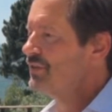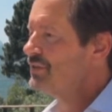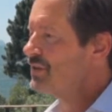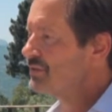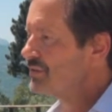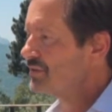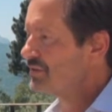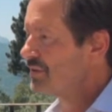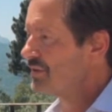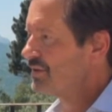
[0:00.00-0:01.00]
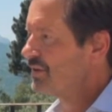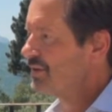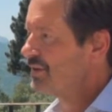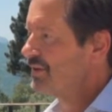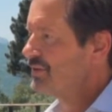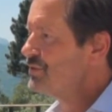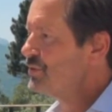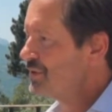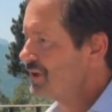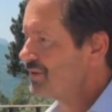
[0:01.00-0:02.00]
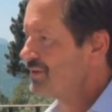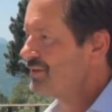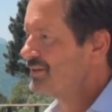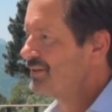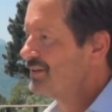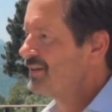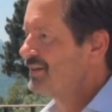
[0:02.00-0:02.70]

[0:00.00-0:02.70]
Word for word: If it doesn't start, you know nothing.